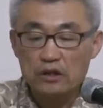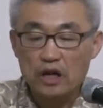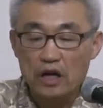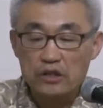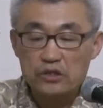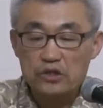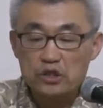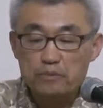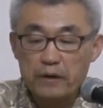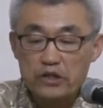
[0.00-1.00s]
God's
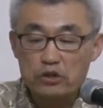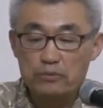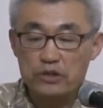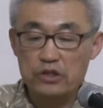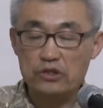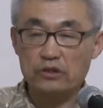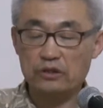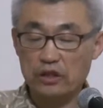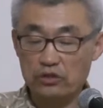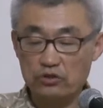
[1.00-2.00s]
special possession,
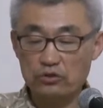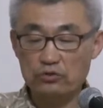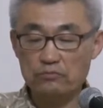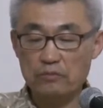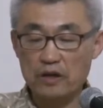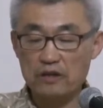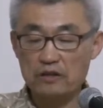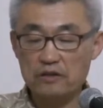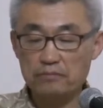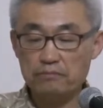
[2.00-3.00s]
that you
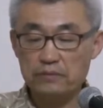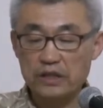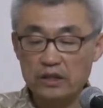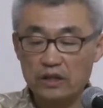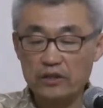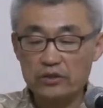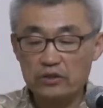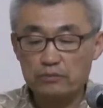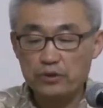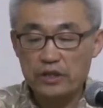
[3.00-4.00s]
may declare
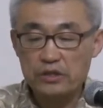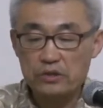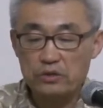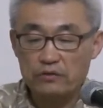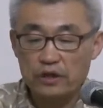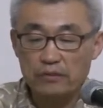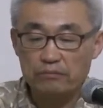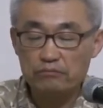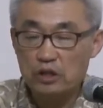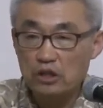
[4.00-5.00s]
the praises of
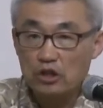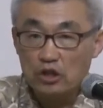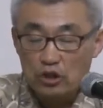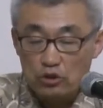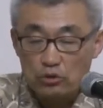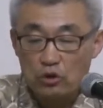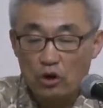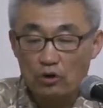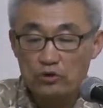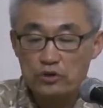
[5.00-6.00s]
Him who
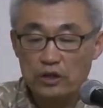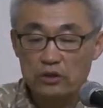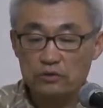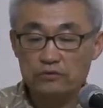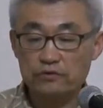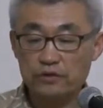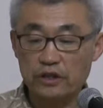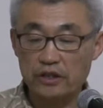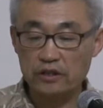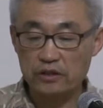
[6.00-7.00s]
called you out of
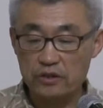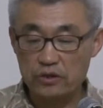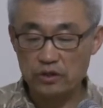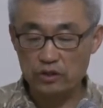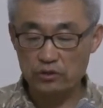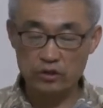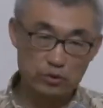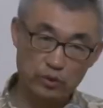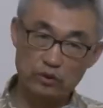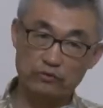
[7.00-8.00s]
darkness into
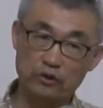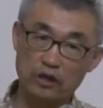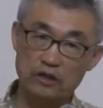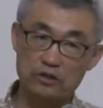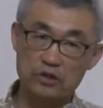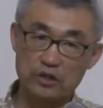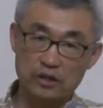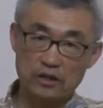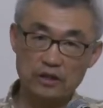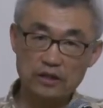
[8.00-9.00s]
His wonderful light.
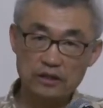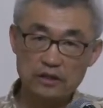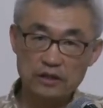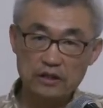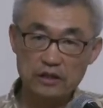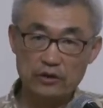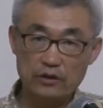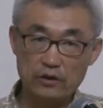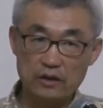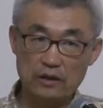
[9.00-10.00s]

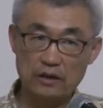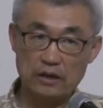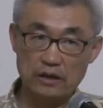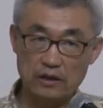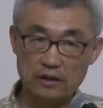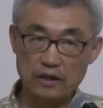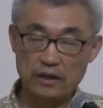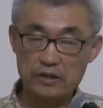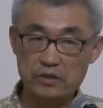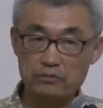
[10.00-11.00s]
Now,
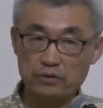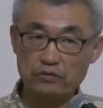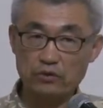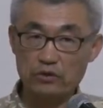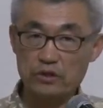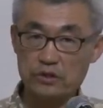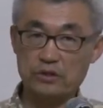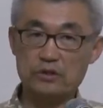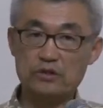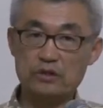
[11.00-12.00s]
like I said before, this
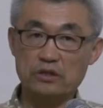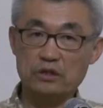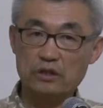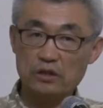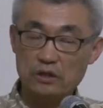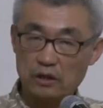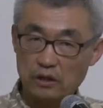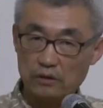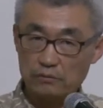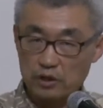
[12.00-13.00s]
is the
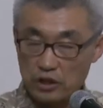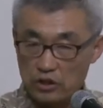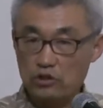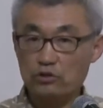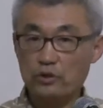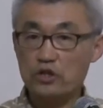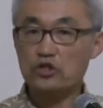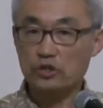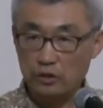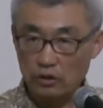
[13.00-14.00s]

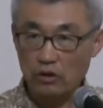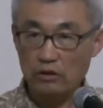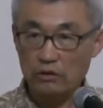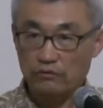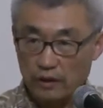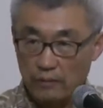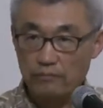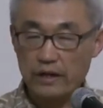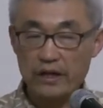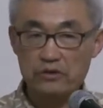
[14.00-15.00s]
continuation
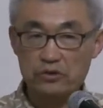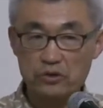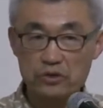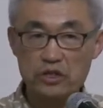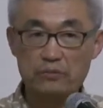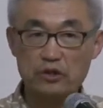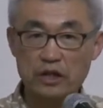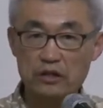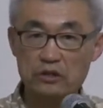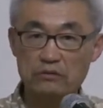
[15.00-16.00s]
from Exodus chapter
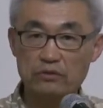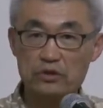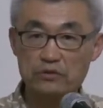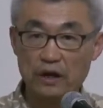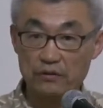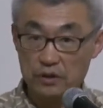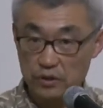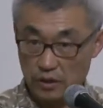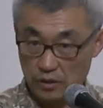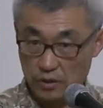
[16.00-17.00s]
19, verse 5 and
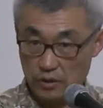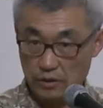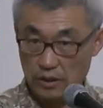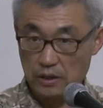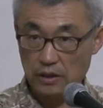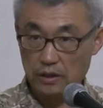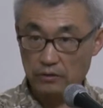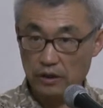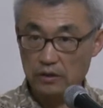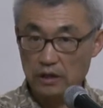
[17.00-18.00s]
6,
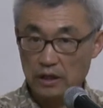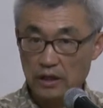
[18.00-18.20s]
right?